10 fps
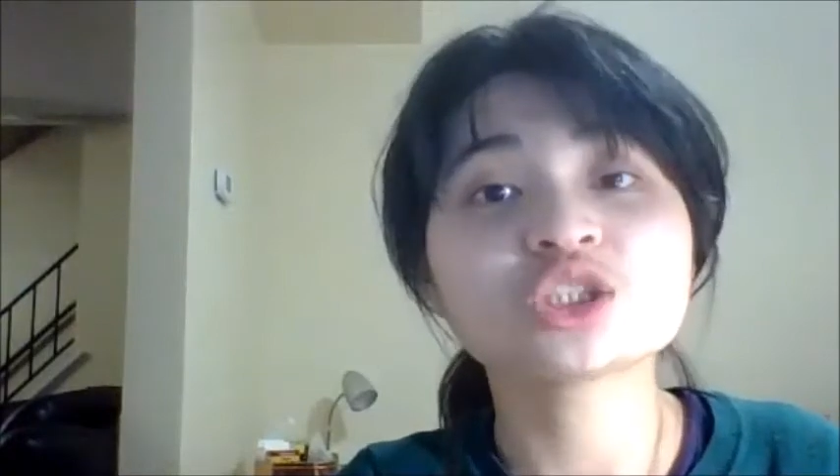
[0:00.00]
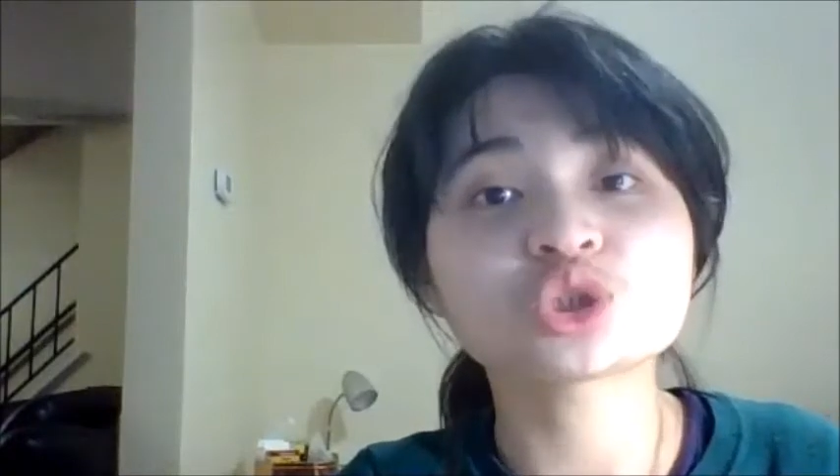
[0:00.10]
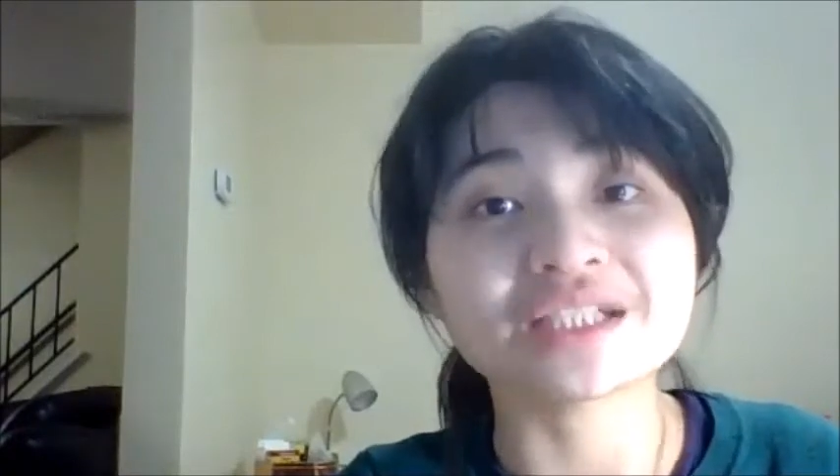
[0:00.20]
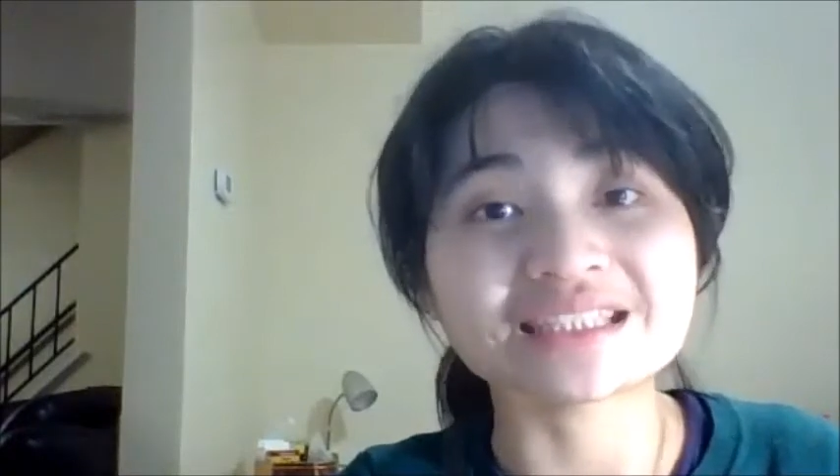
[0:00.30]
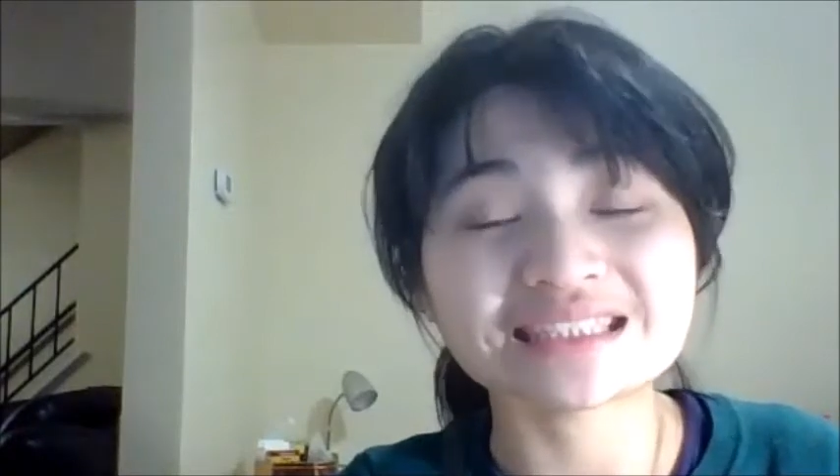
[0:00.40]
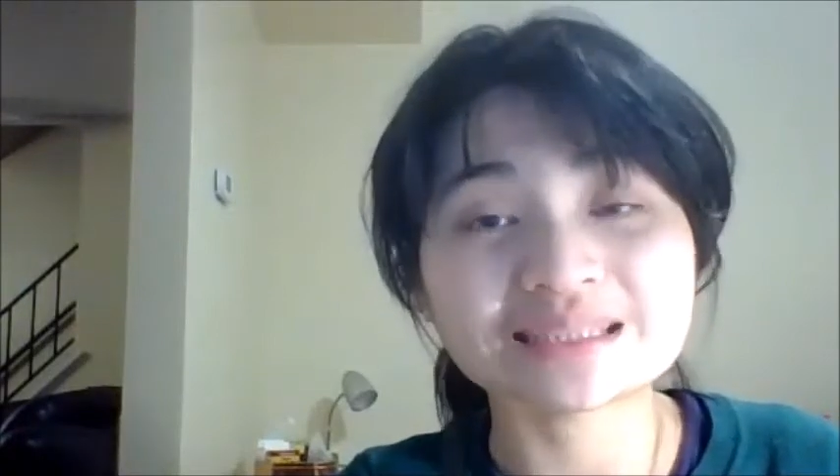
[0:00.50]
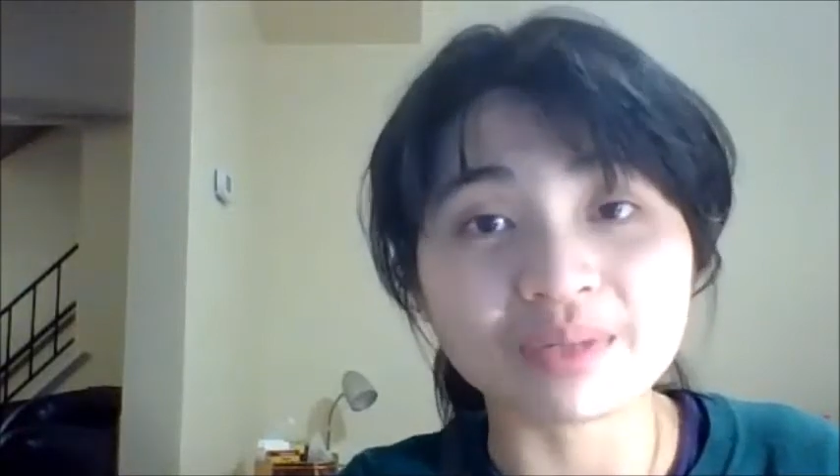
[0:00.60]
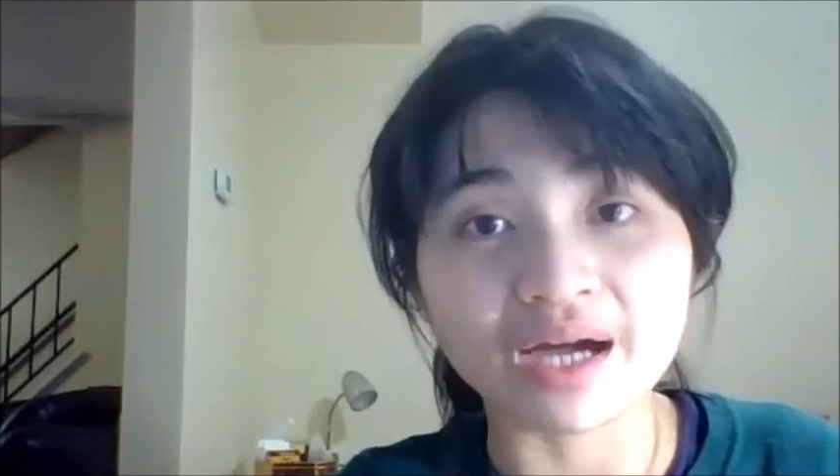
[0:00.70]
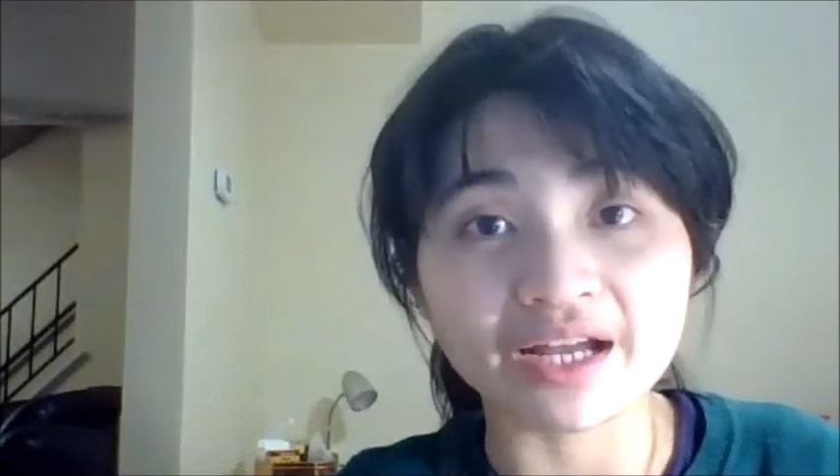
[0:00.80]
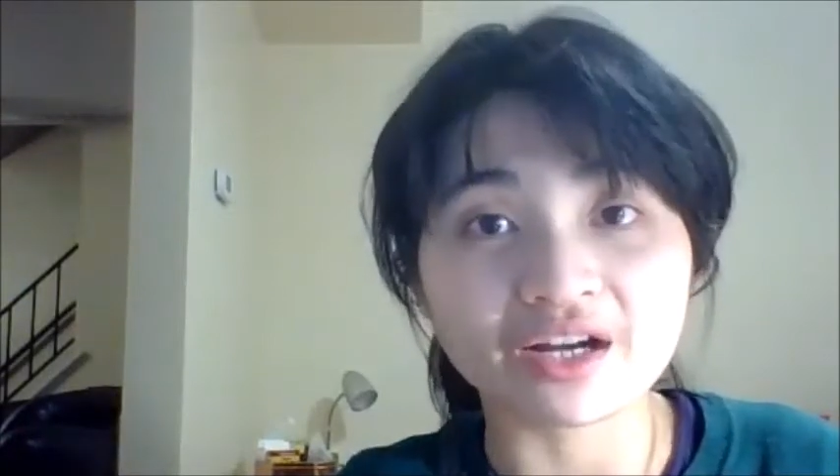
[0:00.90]

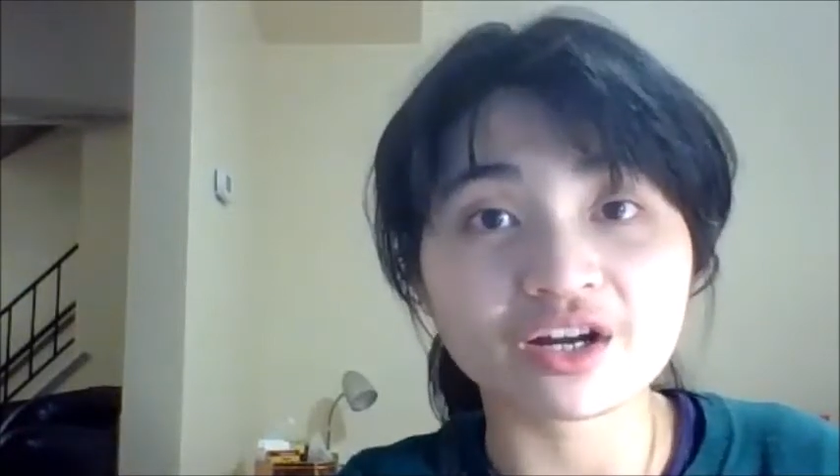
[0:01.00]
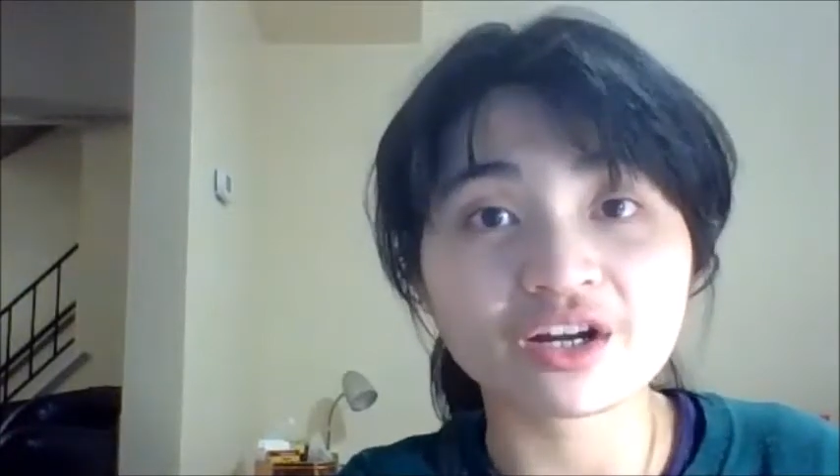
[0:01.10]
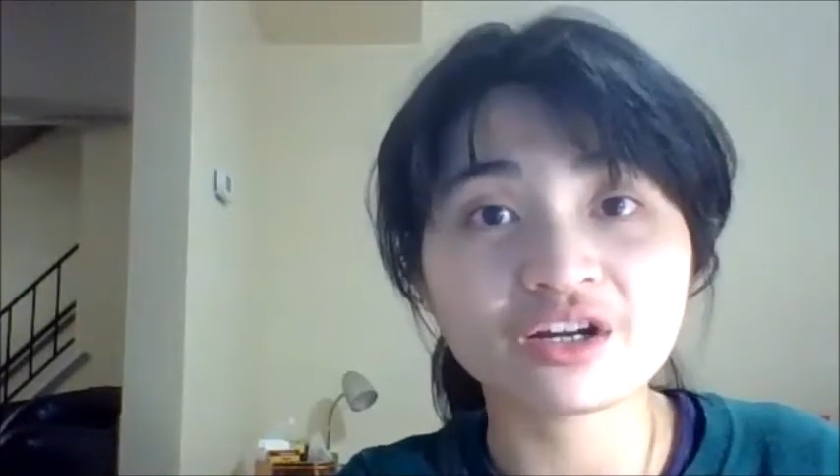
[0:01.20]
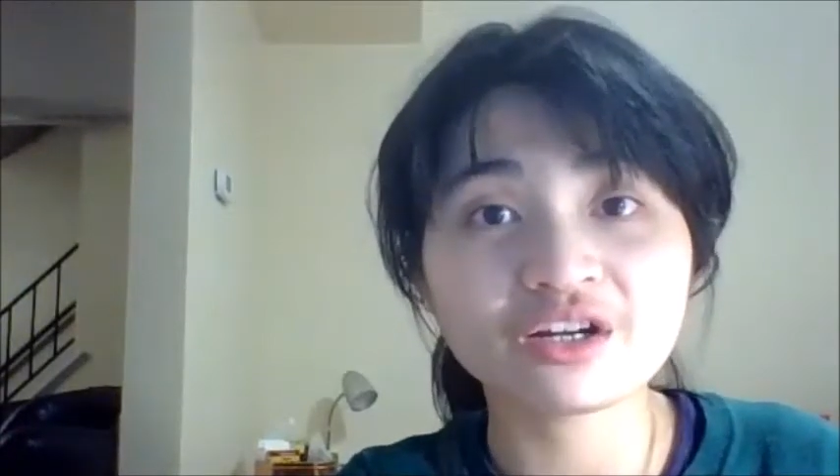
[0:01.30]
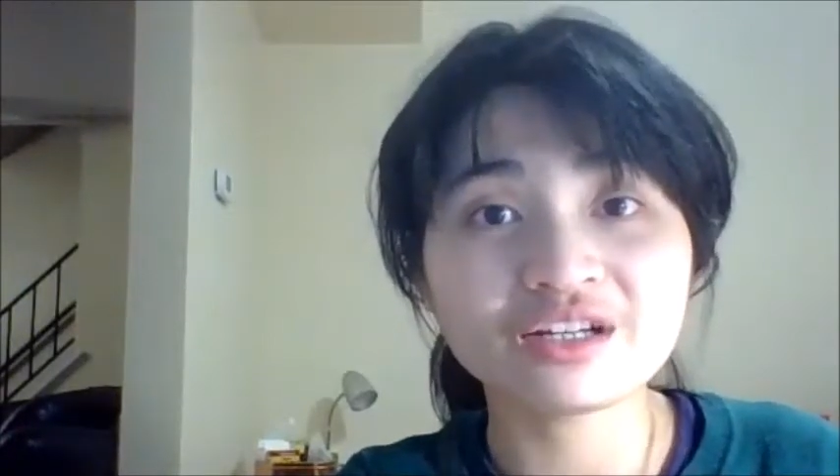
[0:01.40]
transpire.